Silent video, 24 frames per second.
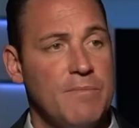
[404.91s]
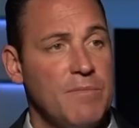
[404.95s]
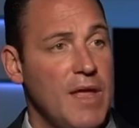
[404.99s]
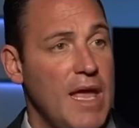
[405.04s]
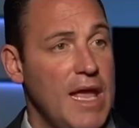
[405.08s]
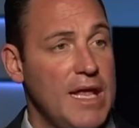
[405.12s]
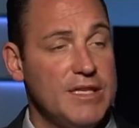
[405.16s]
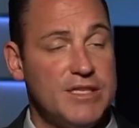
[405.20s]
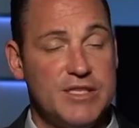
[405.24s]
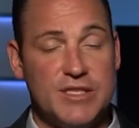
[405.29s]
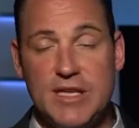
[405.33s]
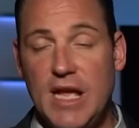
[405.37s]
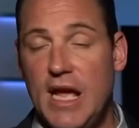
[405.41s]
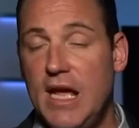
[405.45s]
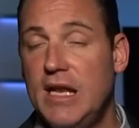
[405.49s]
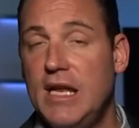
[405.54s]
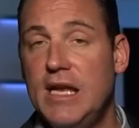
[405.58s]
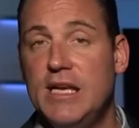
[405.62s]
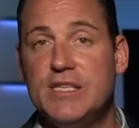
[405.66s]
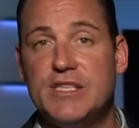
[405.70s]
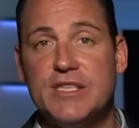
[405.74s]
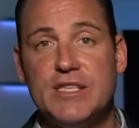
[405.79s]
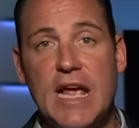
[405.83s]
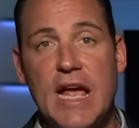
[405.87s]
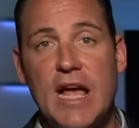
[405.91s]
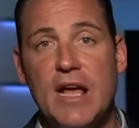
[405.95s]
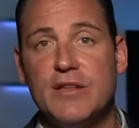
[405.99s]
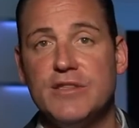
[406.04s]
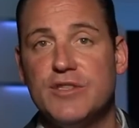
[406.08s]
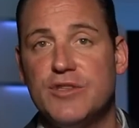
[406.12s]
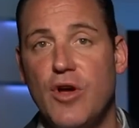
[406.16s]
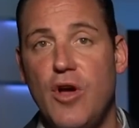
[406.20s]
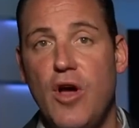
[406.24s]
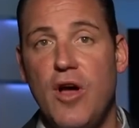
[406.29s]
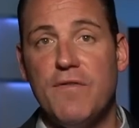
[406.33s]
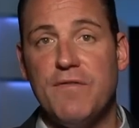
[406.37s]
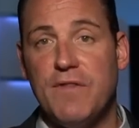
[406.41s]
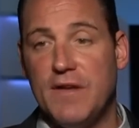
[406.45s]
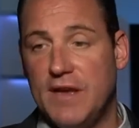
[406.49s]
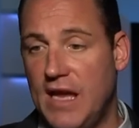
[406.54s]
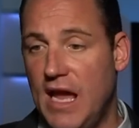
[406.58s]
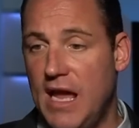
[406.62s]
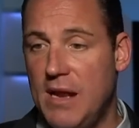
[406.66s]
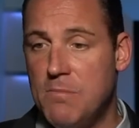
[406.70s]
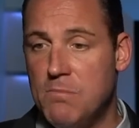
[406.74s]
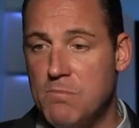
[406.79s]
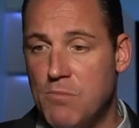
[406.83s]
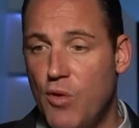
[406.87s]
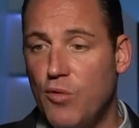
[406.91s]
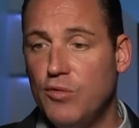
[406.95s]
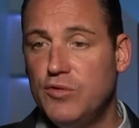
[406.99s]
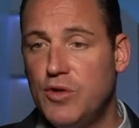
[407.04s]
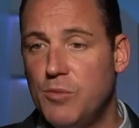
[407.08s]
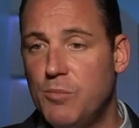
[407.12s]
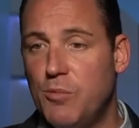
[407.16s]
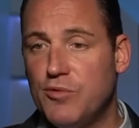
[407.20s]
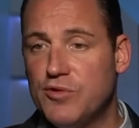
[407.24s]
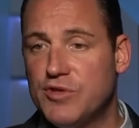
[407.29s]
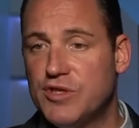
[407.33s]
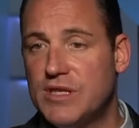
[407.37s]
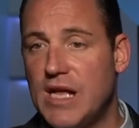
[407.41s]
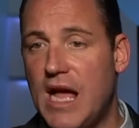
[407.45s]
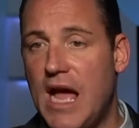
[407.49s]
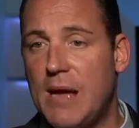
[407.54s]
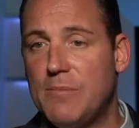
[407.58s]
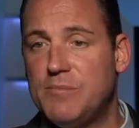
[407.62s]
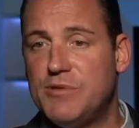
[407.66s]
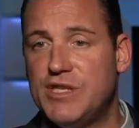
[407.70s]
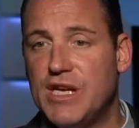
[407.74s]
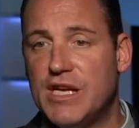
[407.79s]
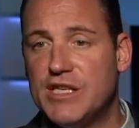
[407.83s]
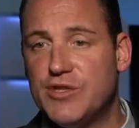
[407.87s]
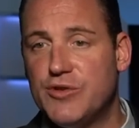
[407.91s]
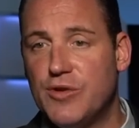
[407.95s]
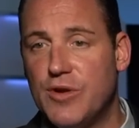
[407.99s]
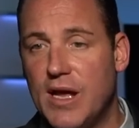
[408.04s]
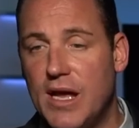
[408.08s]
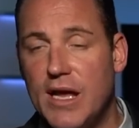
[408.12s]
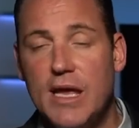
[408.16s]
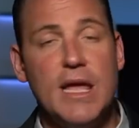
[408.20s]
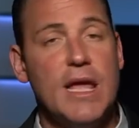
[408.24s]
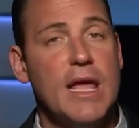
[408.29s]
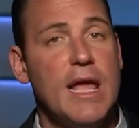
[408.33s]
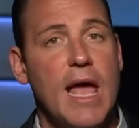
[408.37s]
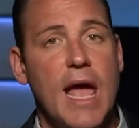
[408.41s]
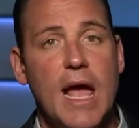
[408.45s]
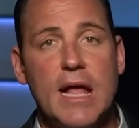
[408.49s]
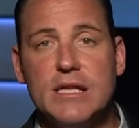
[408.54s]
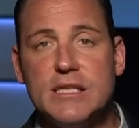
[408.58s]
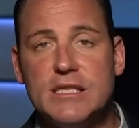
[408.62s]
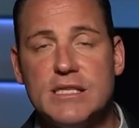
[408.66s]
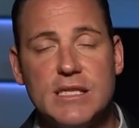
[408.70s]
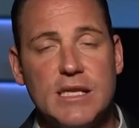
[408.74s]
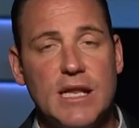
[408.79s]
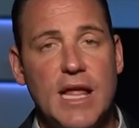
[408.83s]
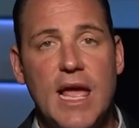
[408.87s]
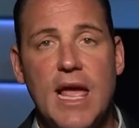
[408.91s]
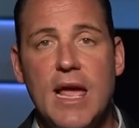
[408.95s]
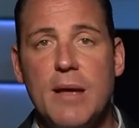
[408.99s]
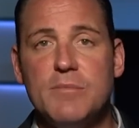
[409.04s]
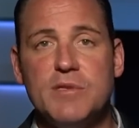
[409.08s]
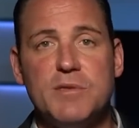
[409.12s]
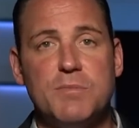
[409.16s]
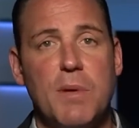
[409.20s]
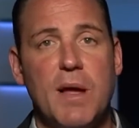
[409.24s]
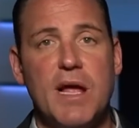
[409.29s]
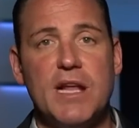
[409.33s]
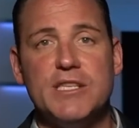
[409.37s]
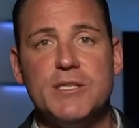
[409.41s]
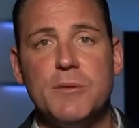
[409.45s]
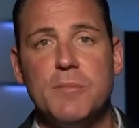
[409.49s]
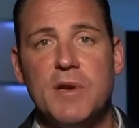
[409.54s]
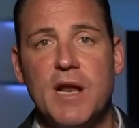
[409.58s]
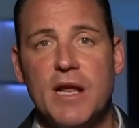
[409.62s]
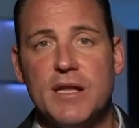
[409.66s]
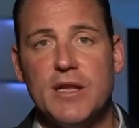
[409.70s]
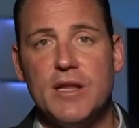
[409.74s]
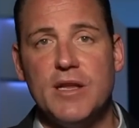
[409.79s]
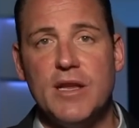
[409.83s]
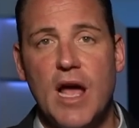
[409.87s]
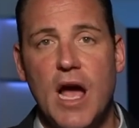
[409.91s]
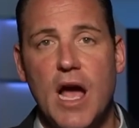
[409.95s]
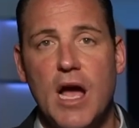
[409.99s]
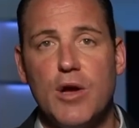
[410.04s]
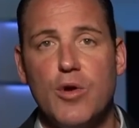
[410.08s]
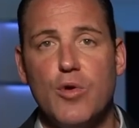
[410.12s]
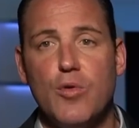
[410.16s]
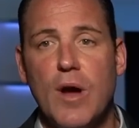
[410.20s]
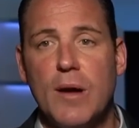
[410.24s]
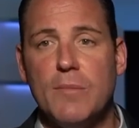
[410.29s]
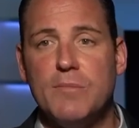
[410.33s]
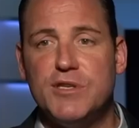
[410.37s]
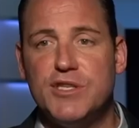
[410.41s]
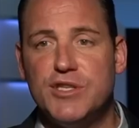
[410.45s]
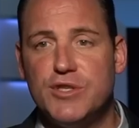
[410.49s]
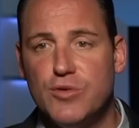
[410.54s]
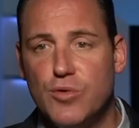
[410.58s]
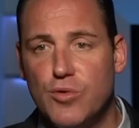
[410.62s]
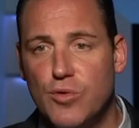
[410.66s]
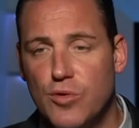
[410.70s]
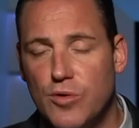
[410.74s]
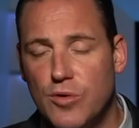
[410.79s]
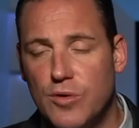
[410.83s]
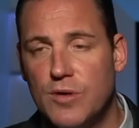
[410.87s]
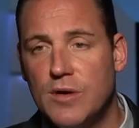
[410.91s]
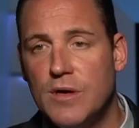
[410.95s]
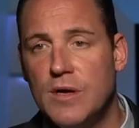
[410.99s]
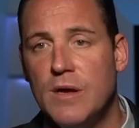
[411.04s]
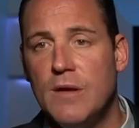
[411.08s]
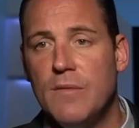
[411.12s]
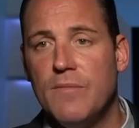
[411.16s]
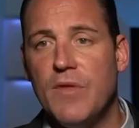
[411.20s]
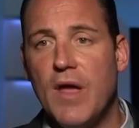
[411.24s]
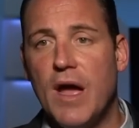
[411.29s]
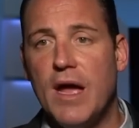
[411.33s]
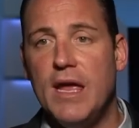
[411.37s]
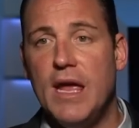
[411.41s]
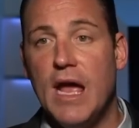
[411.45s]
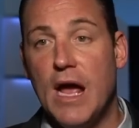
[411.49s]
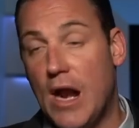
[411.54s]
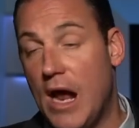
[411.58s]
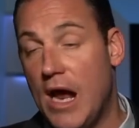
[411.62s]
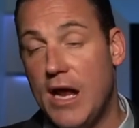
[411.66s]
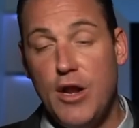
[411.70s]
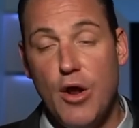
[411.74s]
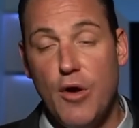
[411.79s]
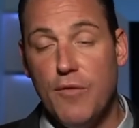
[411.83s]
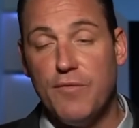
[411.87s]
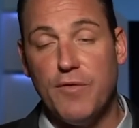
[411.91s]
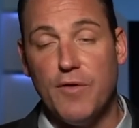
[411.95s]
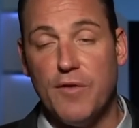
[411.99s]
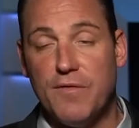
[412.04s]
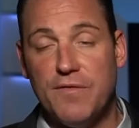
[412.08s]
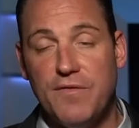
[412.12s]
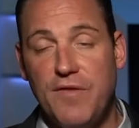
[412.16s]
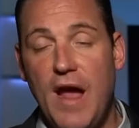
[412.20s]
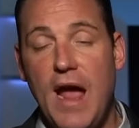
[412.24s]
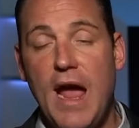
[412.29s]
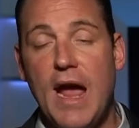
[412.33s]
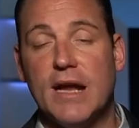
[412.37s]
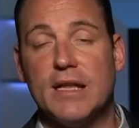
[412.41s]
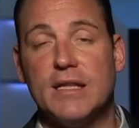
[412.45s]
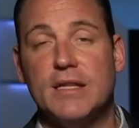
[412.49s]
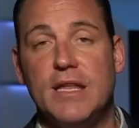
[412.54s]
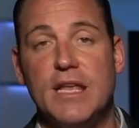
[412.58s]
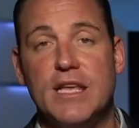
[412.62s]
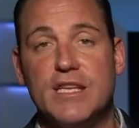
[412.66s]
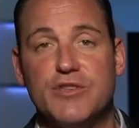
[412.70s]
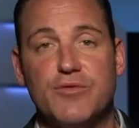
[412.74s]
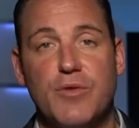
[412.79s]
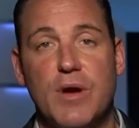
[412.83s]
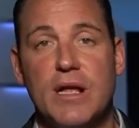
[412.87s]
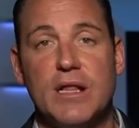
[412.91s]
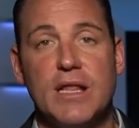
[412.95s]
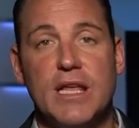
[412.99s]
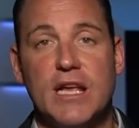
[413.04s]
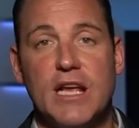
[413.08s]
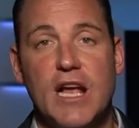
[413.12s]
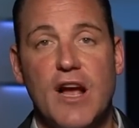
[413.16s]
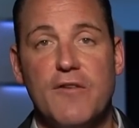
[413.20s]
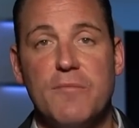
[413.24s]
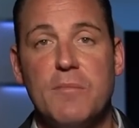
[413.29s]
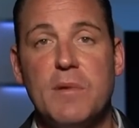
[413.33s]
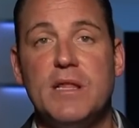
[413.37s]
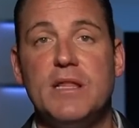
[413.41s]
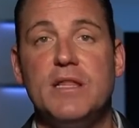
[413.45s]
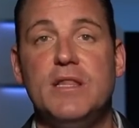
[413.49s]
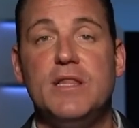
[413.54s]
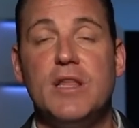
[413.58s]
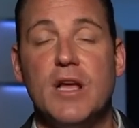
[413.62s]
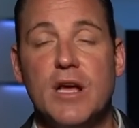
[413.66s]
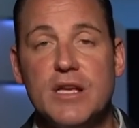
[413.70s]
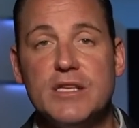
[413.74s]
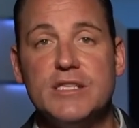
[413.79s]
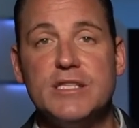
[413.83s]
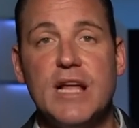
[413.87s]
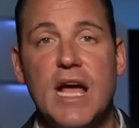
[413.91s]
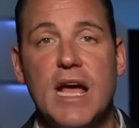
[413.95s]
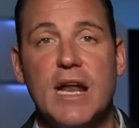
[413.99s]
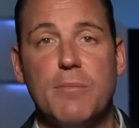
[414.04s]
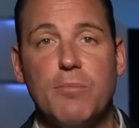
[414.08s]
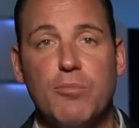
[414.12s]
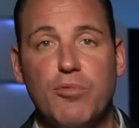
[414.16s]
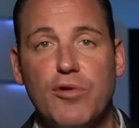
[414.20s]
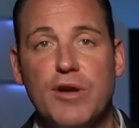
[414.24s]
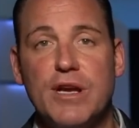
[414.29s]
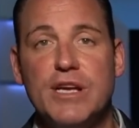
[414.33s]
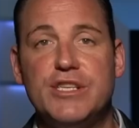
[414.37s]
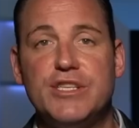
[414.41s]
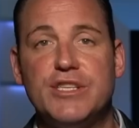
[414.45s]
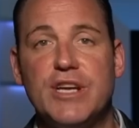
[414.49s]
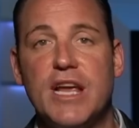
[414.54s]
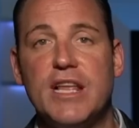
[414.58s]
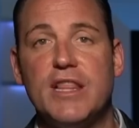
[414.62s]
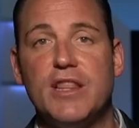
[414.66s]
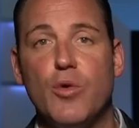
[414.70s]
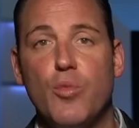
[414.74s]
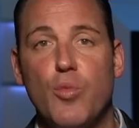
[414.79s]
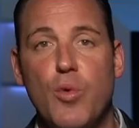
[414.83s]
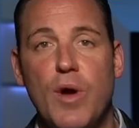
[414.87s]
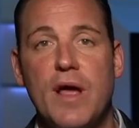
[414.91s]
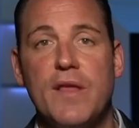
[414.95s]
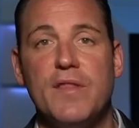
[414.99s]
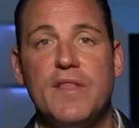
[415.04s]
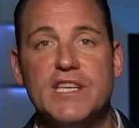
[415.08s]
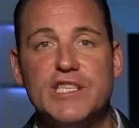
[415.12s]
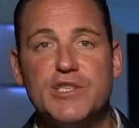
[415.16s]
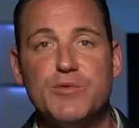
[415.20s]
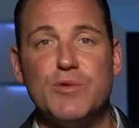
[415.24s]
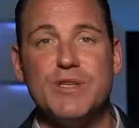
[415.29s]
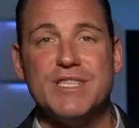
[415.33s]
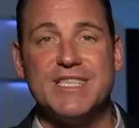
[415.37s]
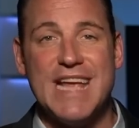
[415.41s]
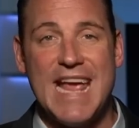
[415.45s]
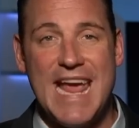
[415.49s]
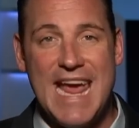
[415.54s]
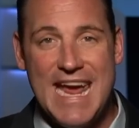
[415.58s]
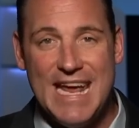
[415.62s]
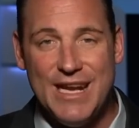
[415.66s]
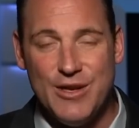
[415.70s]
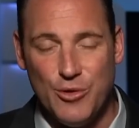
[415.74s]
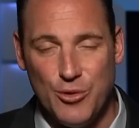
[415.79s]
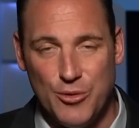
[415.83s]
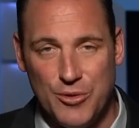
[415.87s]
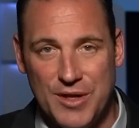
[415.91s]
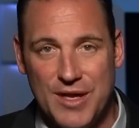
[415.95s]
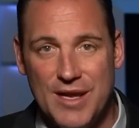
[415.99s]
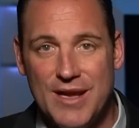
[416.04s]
Instead, he sounds off, again, multiple stops yesterday, and slams Benjamin Netanyahu. I'm sure, I know for a fact, the Israeli government does not appreciate the way this was handled.